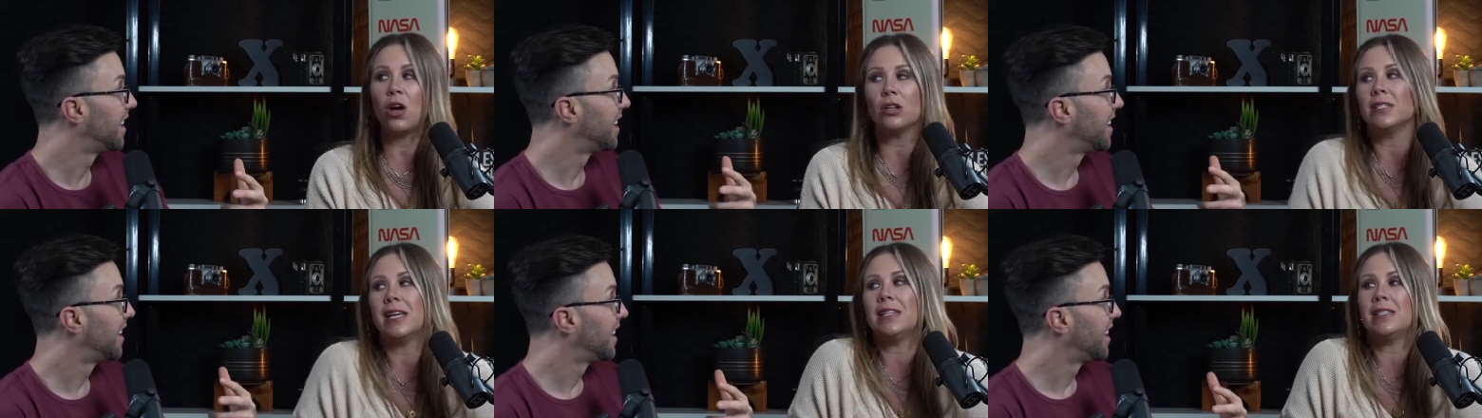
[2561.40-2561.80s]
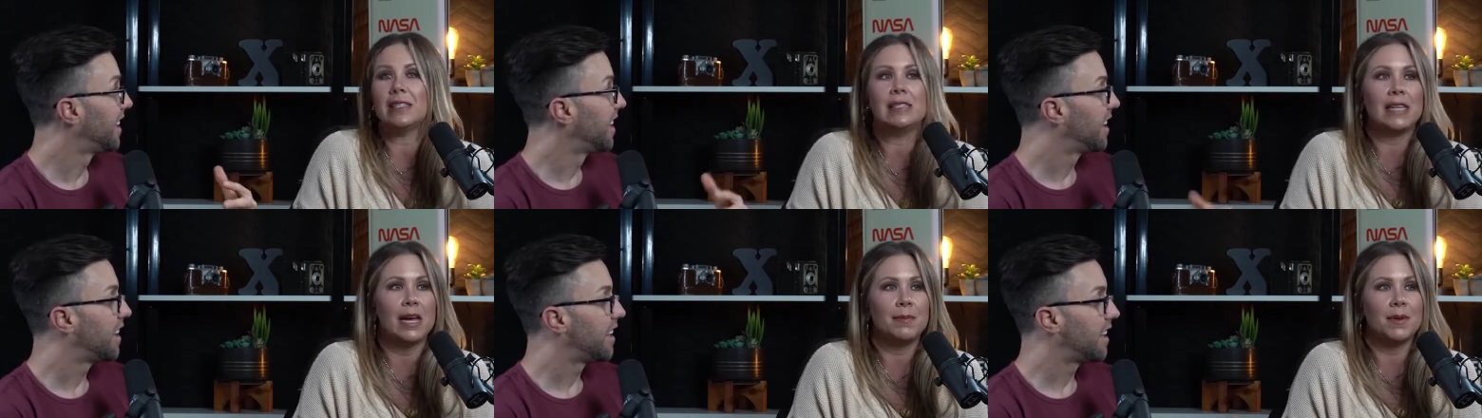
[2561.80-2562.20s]
Speaker 1: they
Speaker 2: all taste the
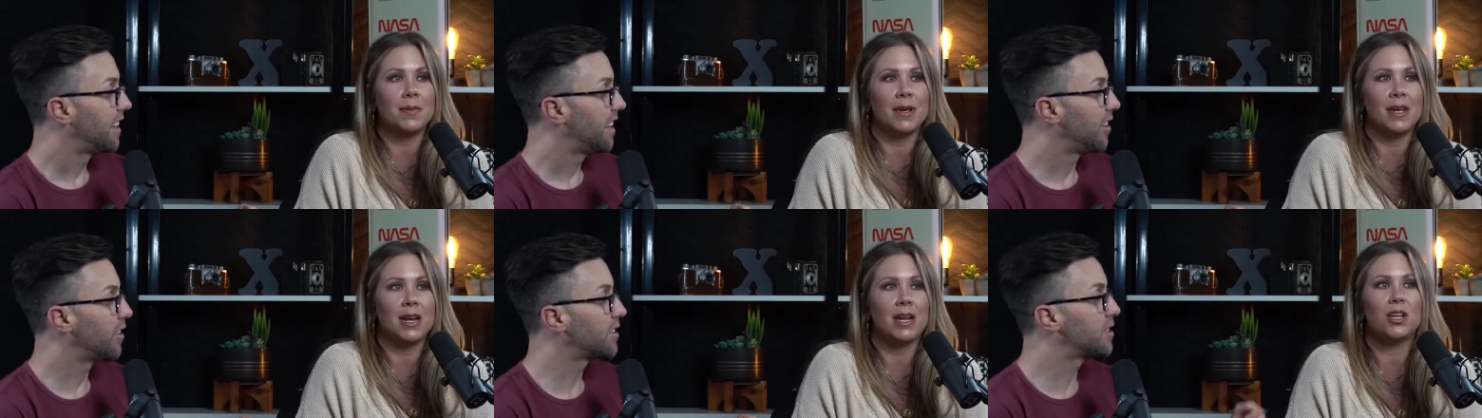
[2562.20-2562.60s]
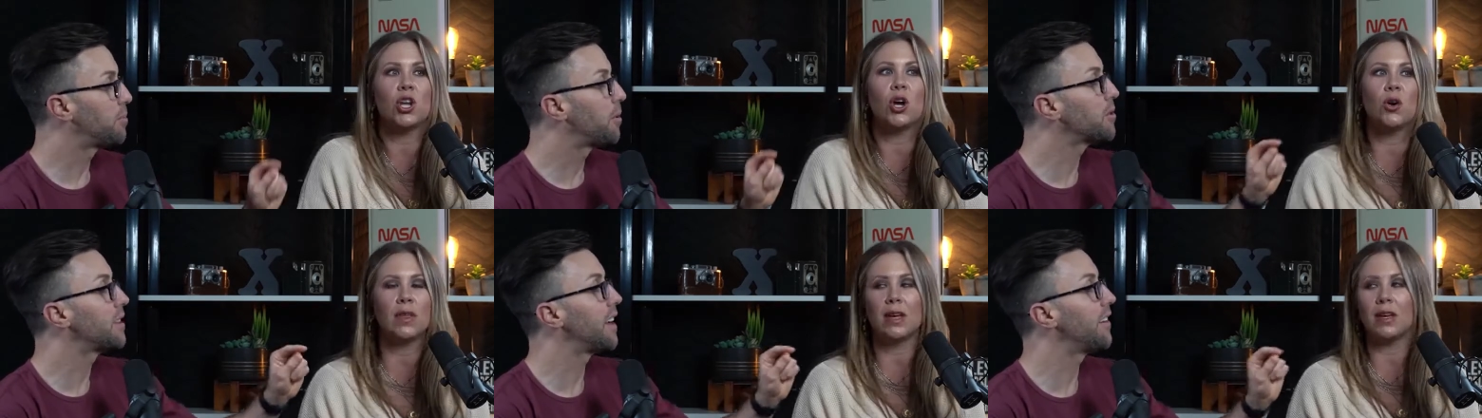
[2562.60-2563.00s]
same to me. And oh, it's
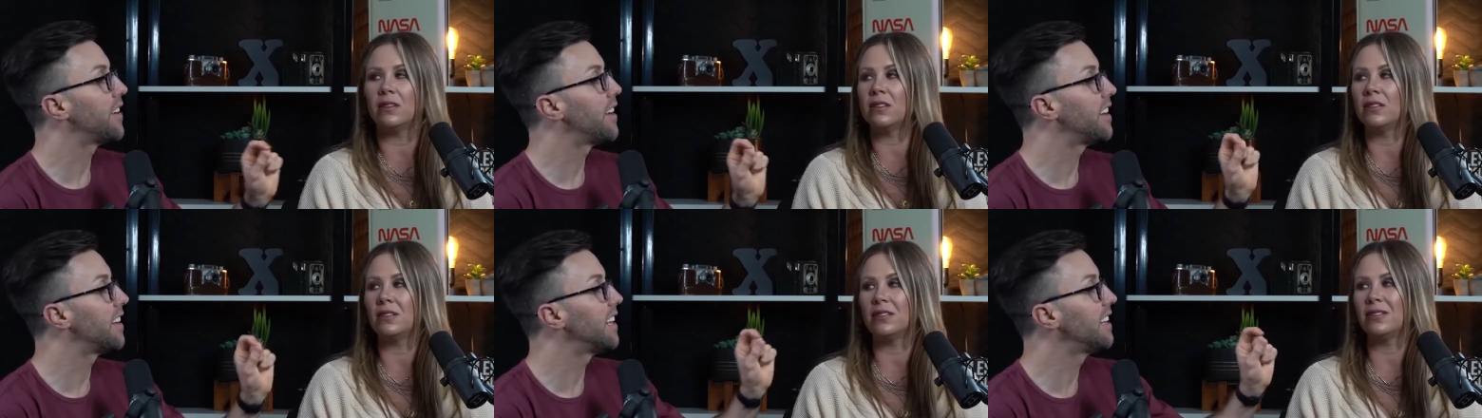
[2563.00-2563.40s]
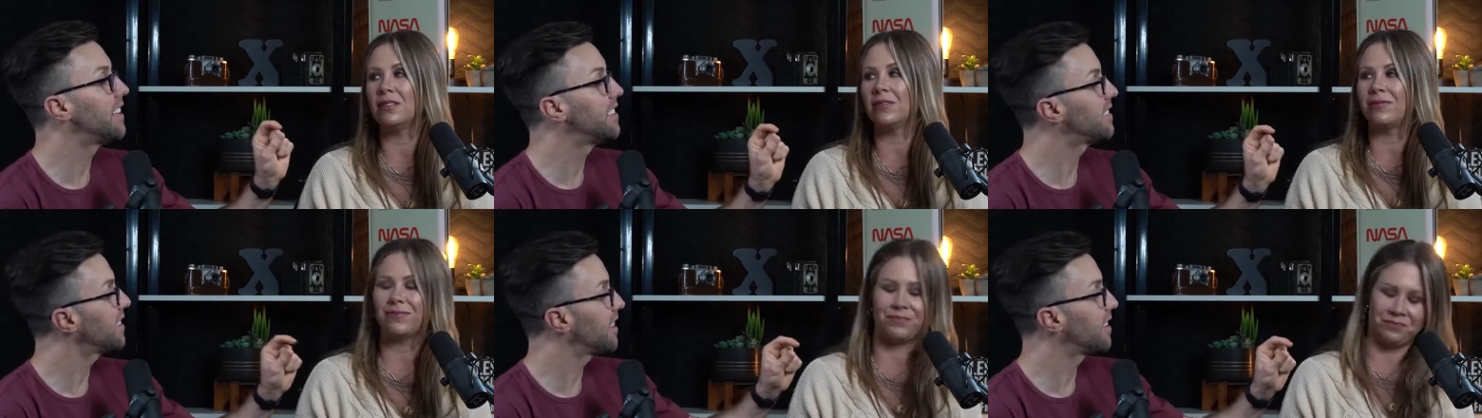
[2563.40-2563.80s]
supposed to have
Speaker 1: a
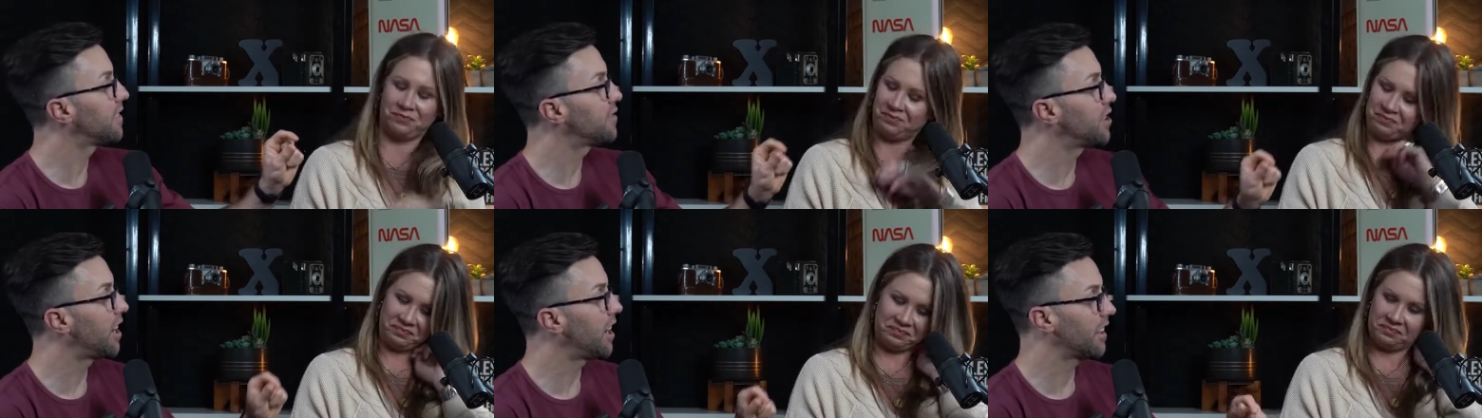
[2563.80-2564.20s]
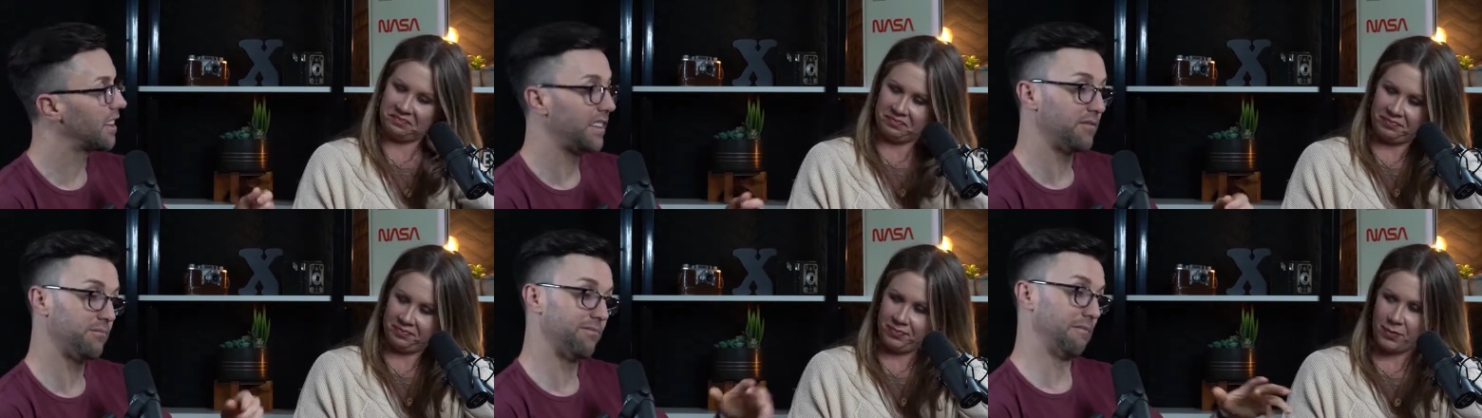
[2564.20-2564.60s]
hint of
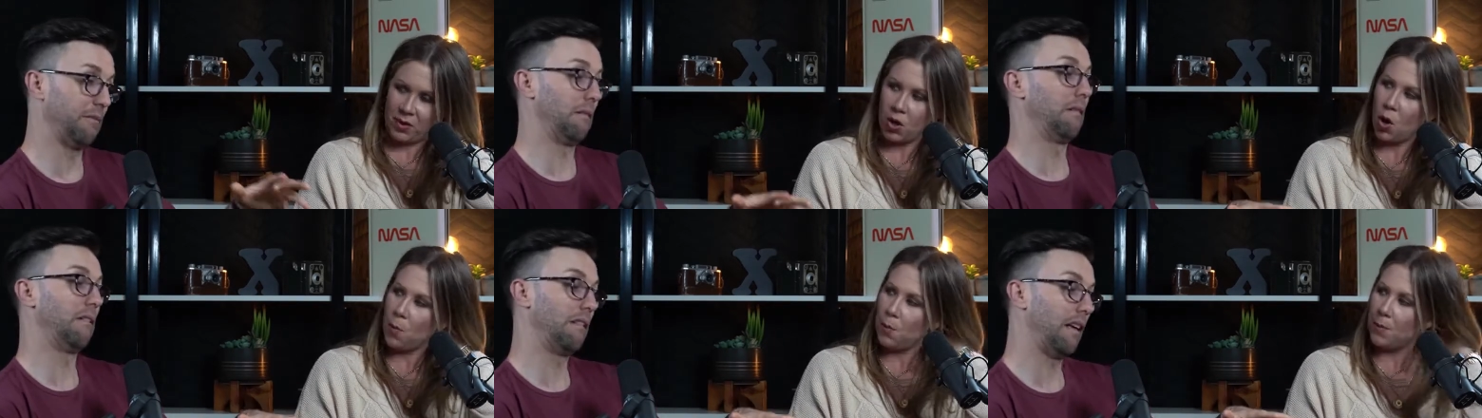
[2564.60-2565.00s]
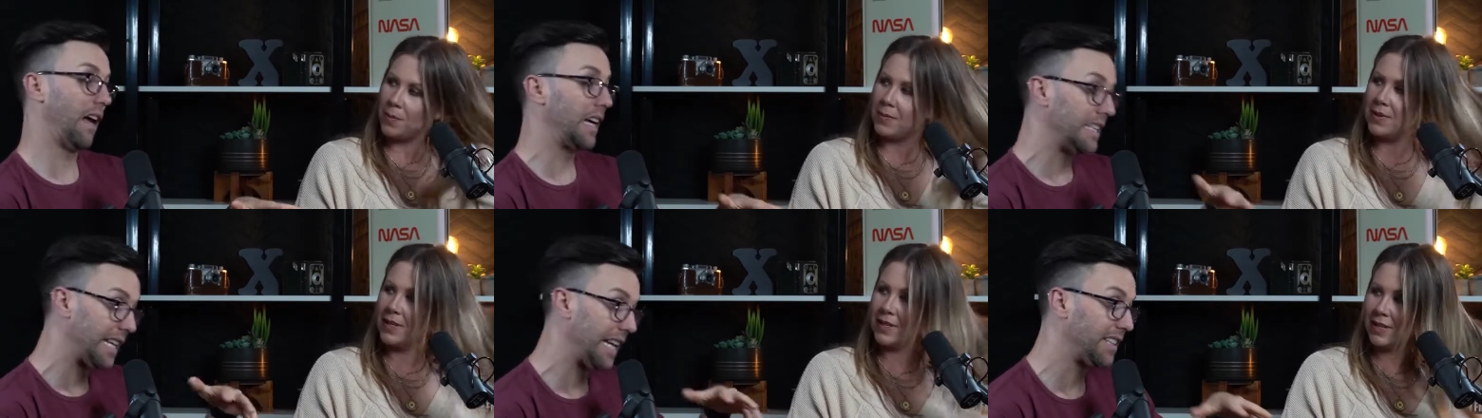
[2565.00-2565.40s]
chocolate. Nope.
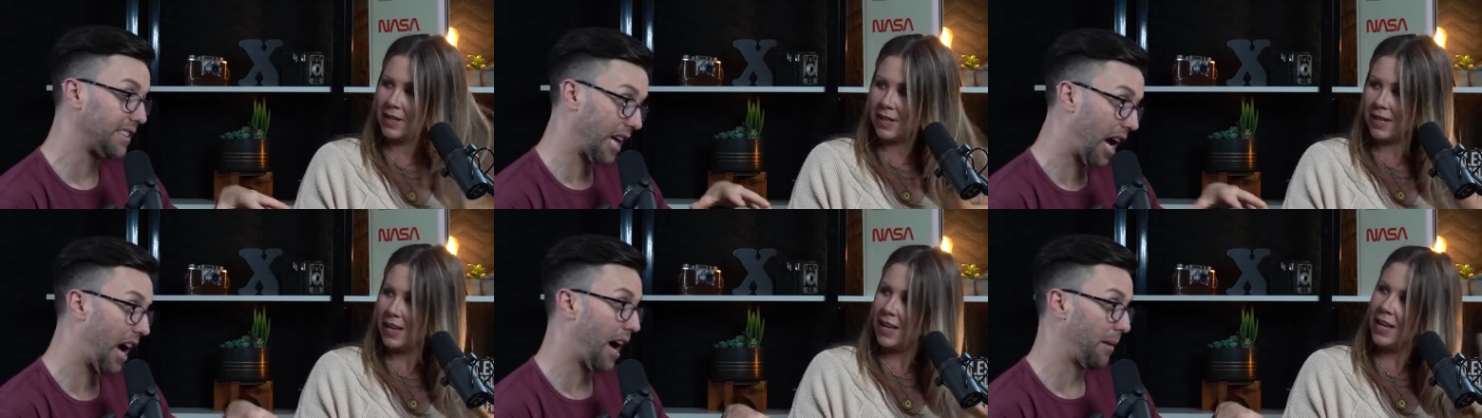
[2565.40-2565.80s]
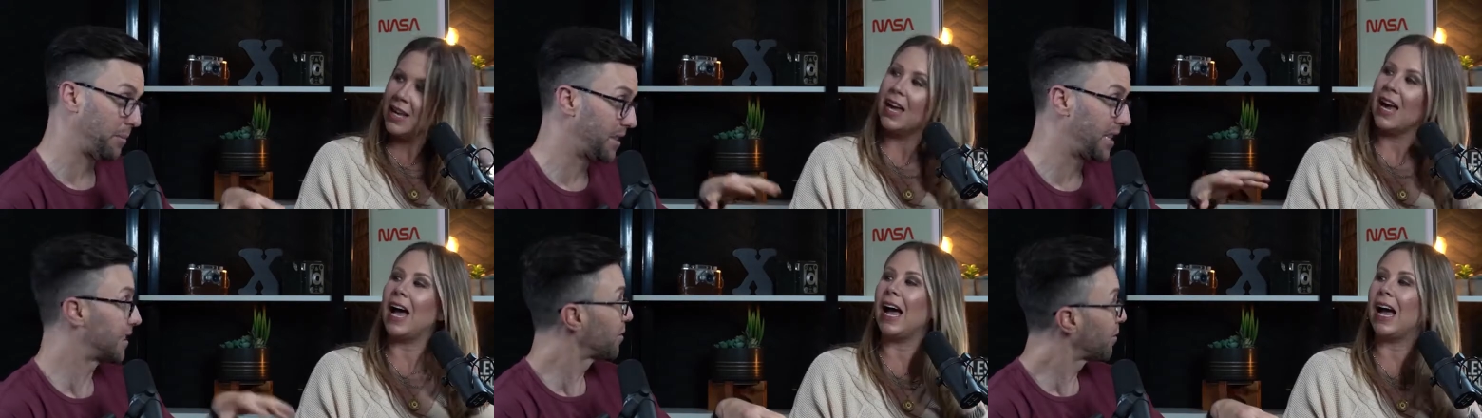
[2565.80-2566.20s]
I taste
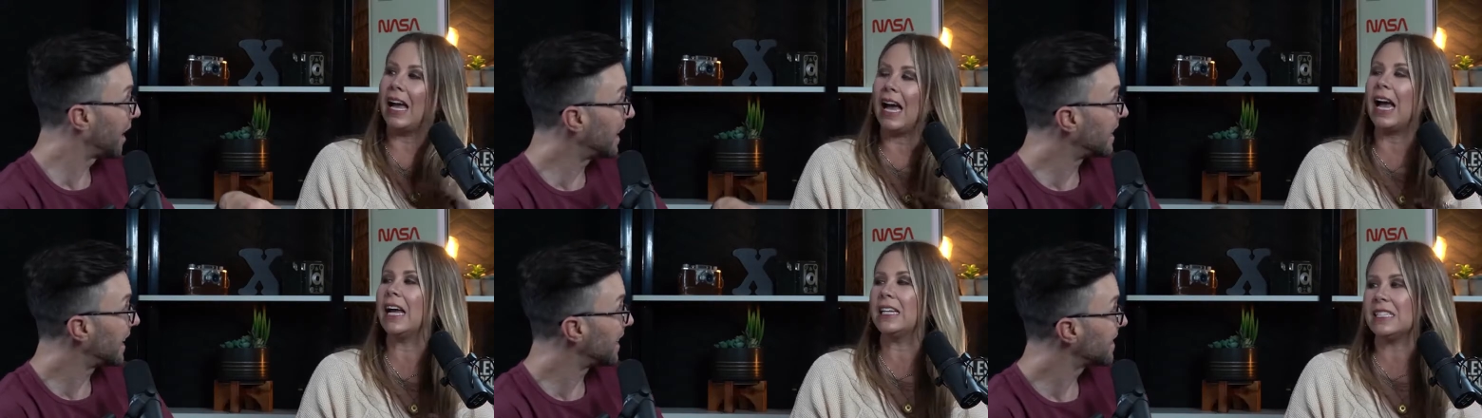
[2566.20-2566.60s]
hops. That's what I, I